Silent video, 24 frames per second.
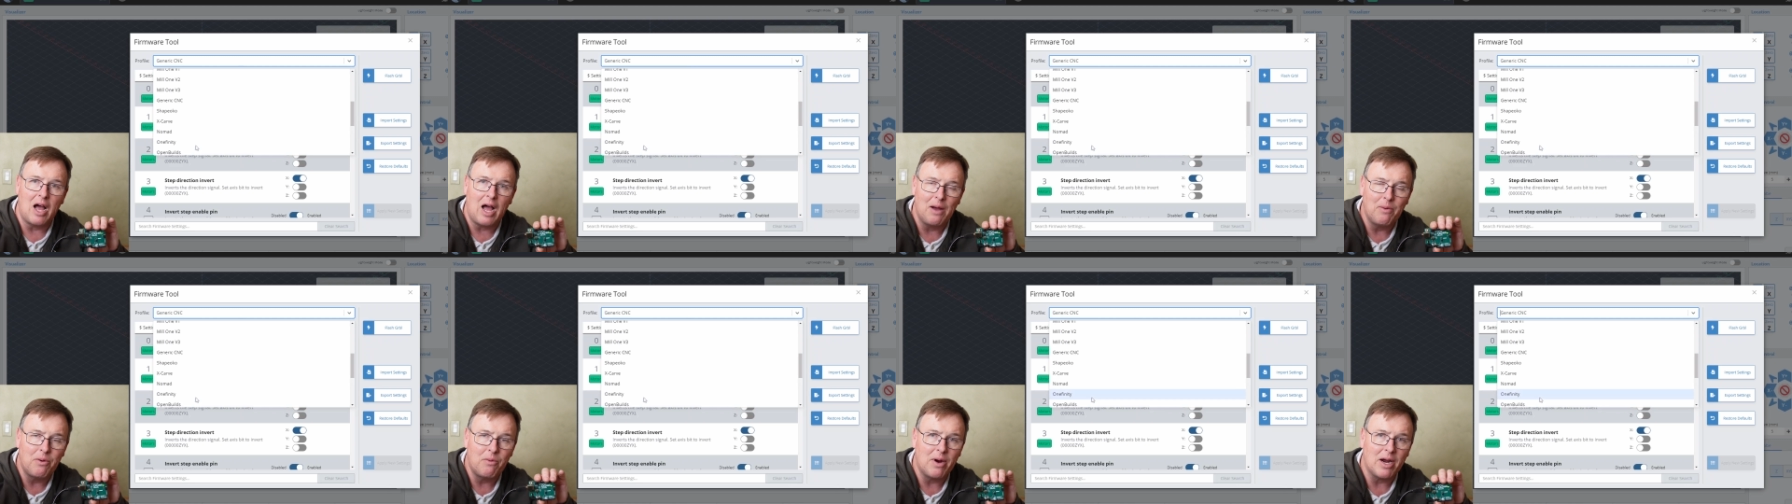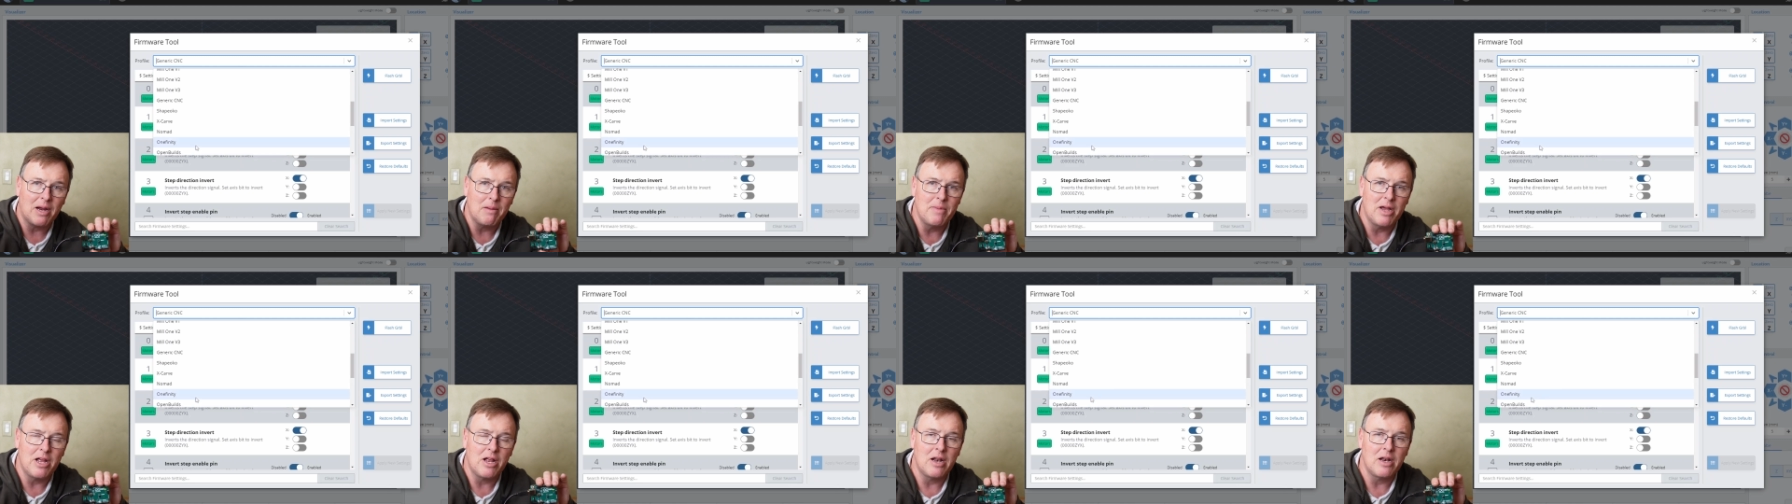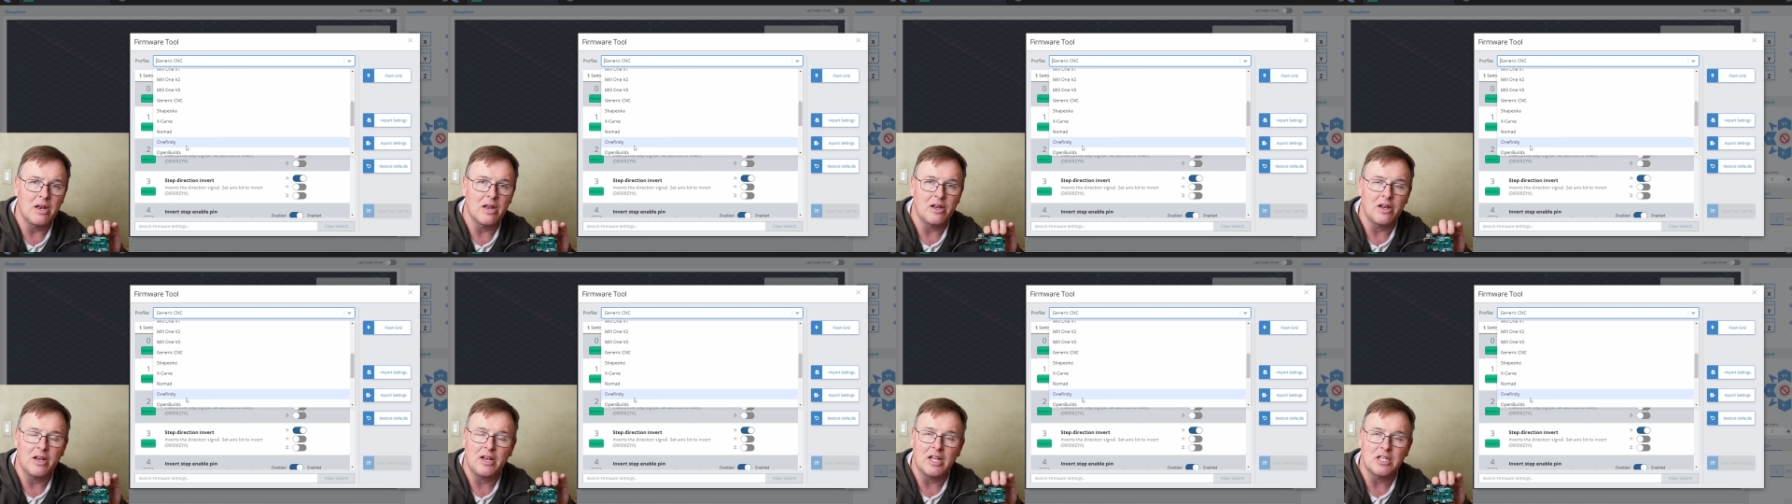I would
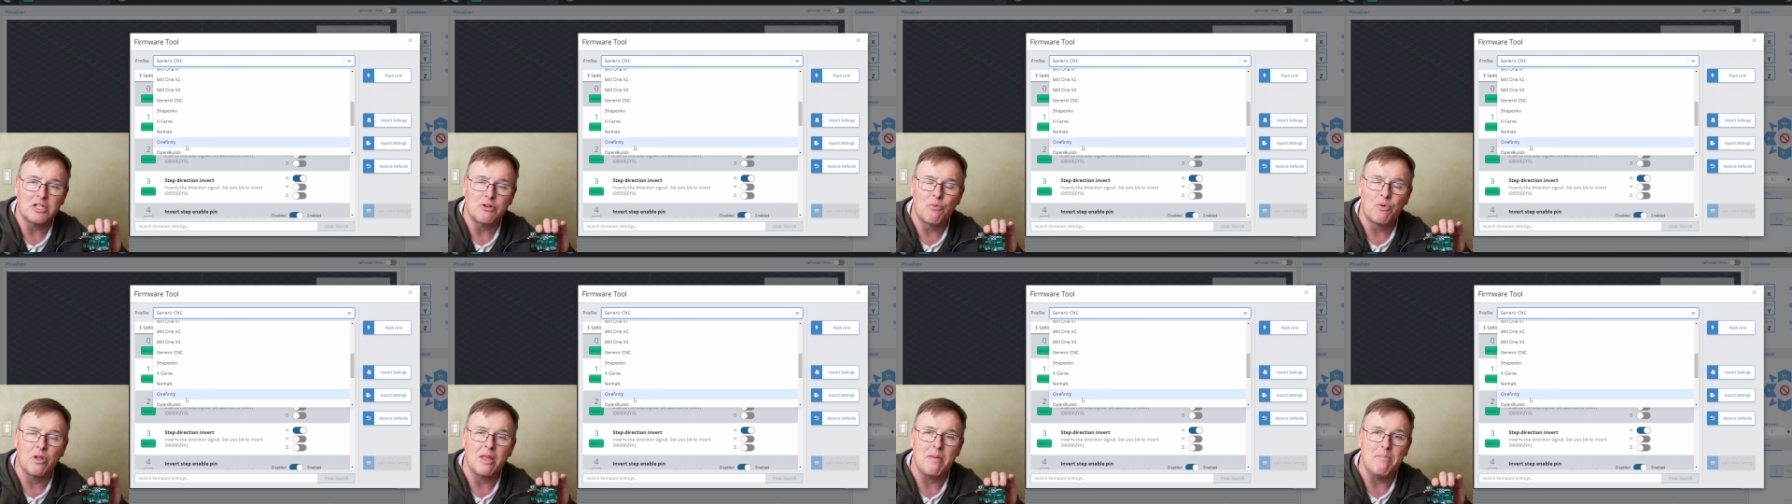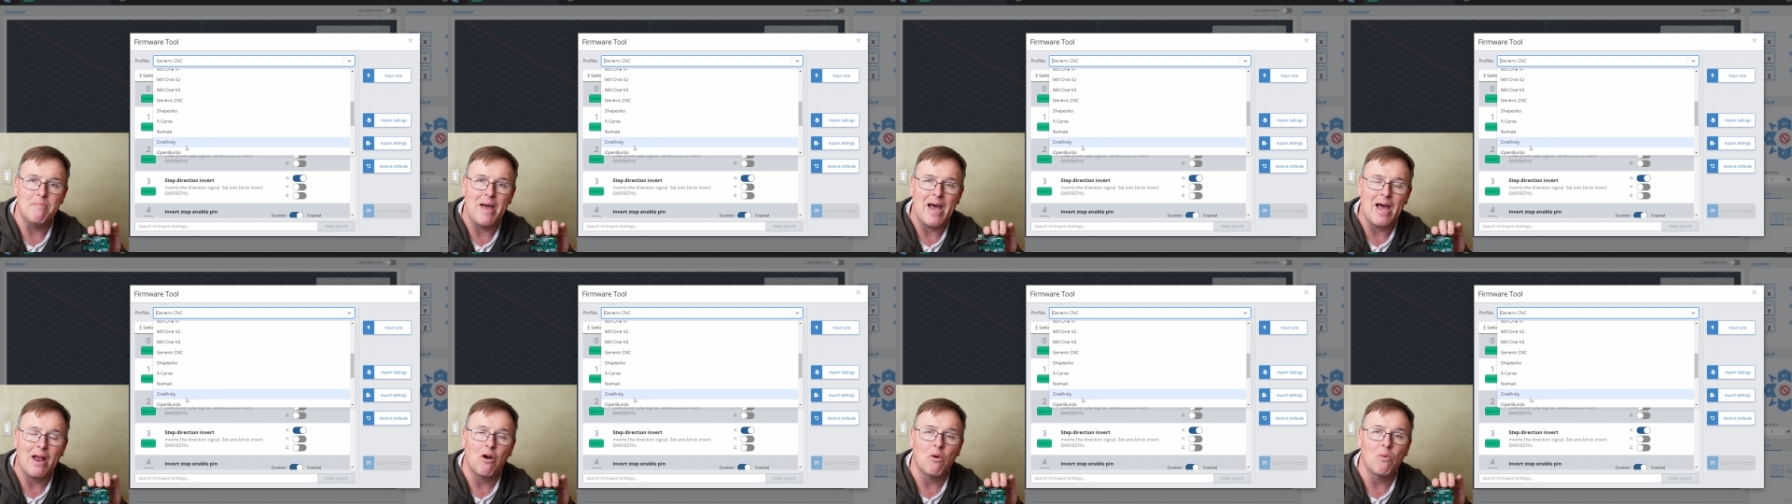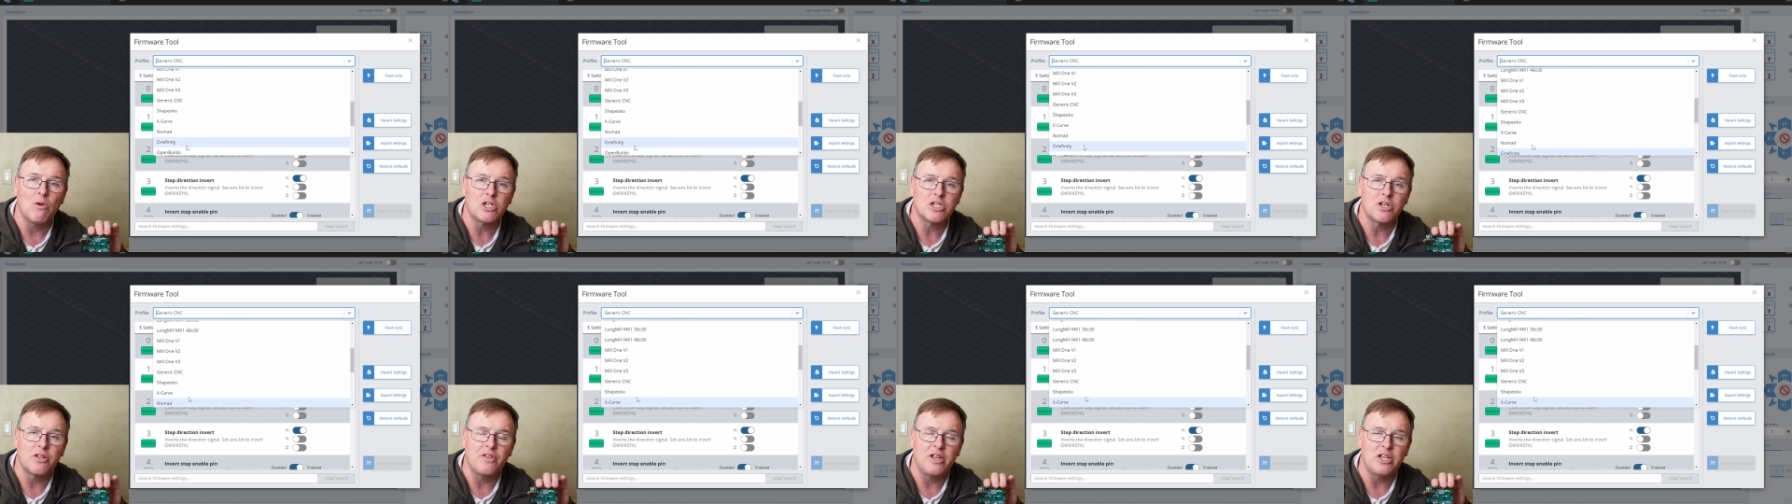recommend, it doesn't really matter
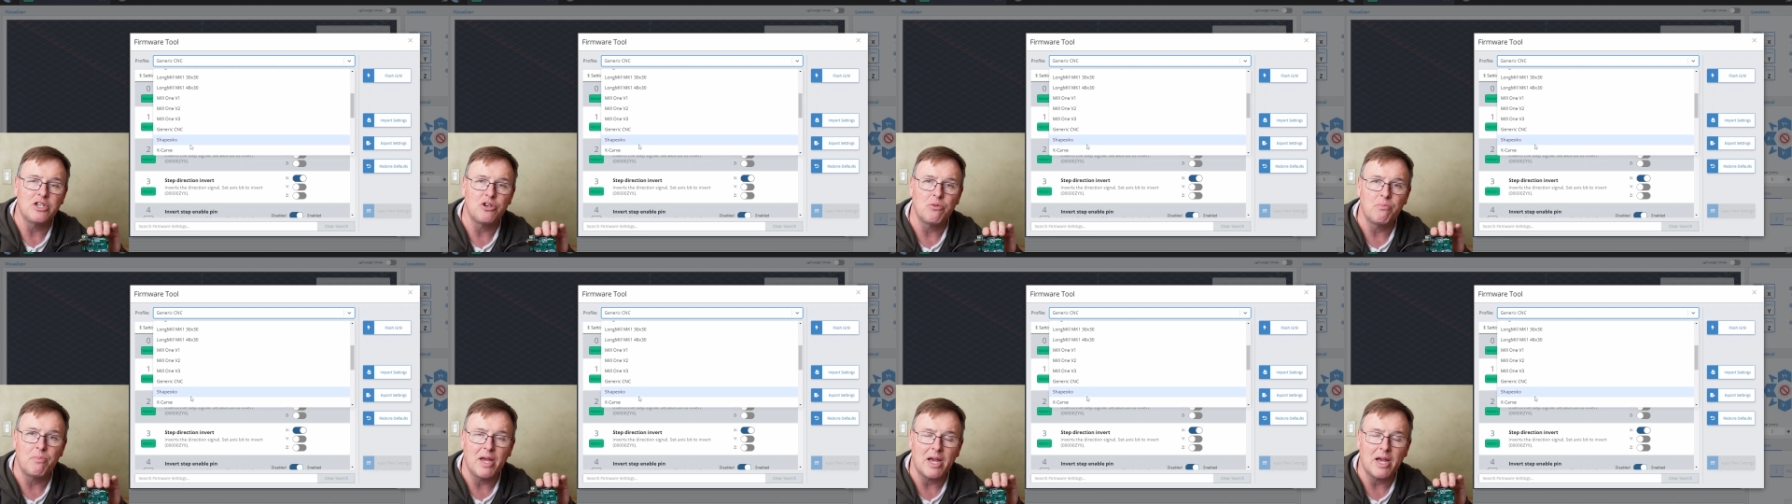which of these you